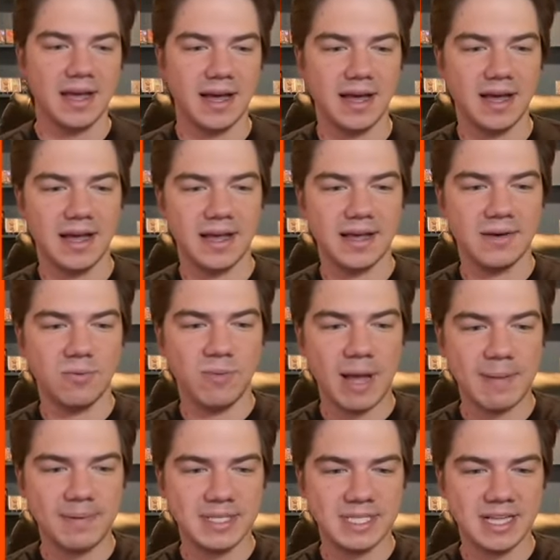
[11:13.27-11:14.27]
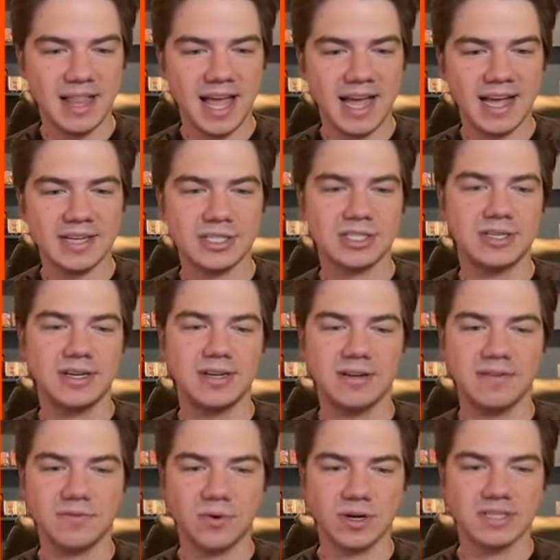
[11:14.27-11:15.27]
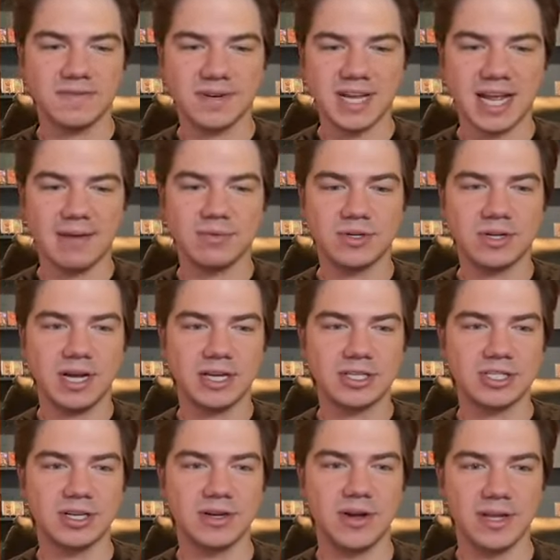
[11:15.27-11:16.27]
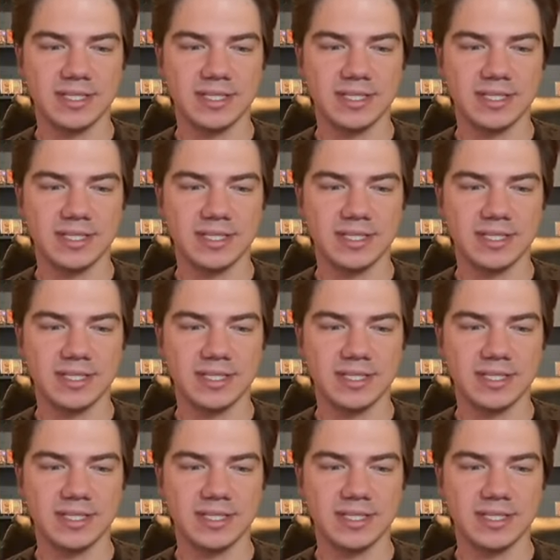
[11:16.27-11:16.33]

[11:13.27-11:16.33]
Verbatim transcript: Uh, weapons clash, of course, for damage reduction.